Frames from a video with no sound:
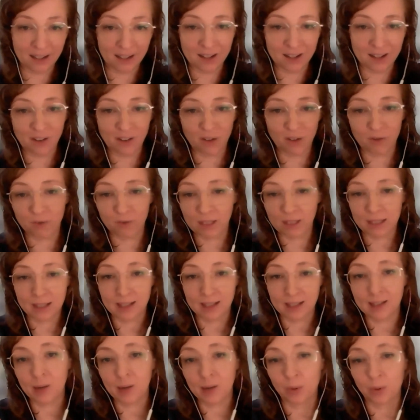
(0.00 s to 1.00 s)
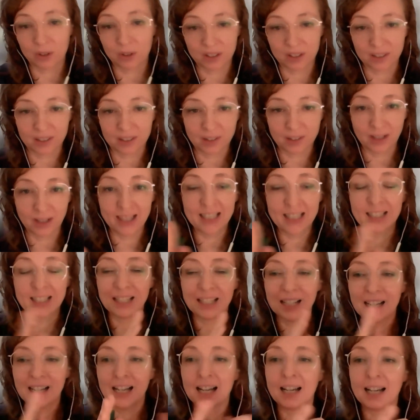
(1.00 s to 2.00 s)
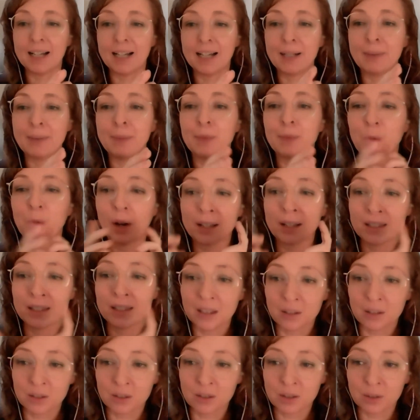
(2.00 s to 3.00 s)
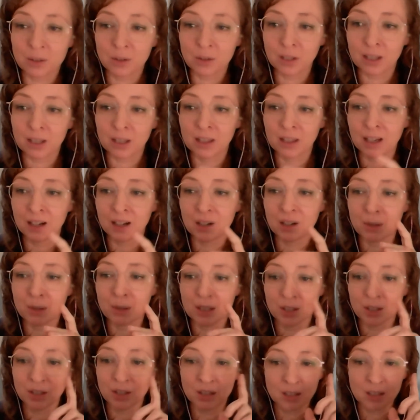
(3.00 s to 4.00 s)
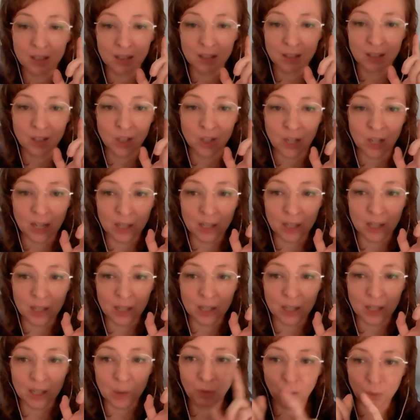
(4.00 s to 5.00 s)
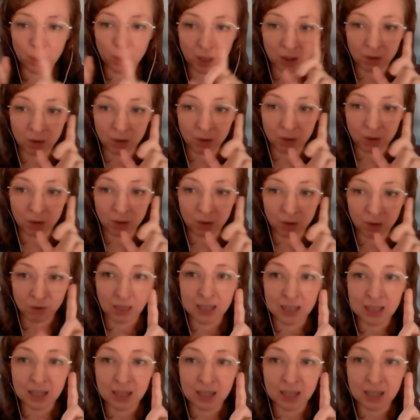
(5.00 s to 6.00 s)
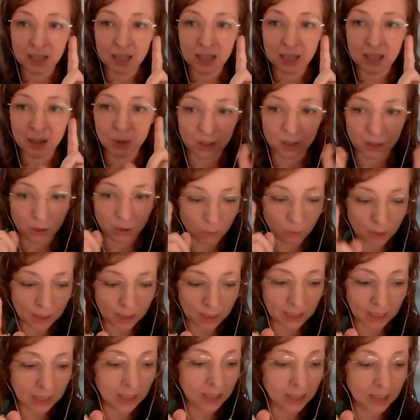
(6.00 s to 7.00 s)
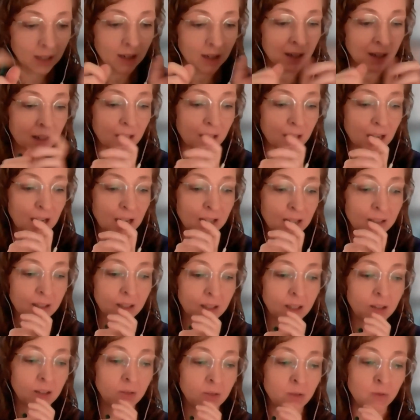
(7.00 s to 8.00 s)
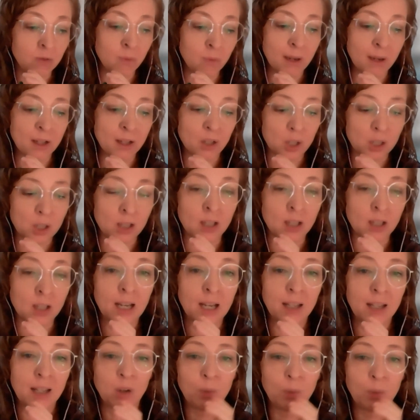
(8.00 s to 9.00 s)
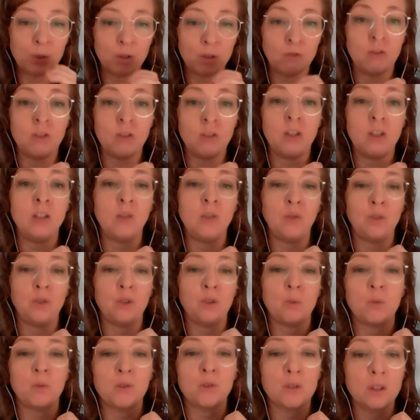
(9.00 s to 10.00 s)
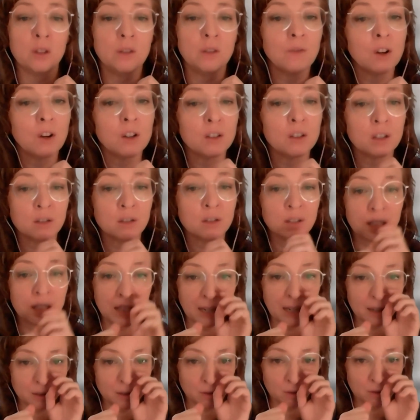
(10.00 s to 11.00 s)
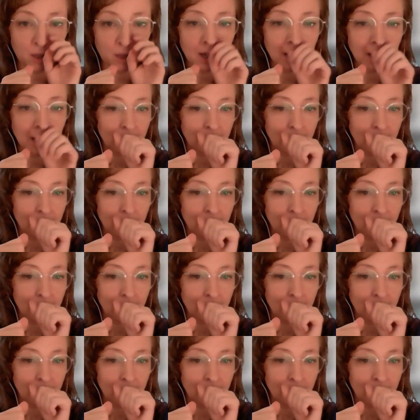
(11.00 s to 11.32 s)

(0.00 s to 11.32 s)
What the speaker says: there are not really clear borders, right? I see also that there are questions in the chat. Before we go to that, I would just quickly ask you, you mentioned the opportunities for community and voluntary sector,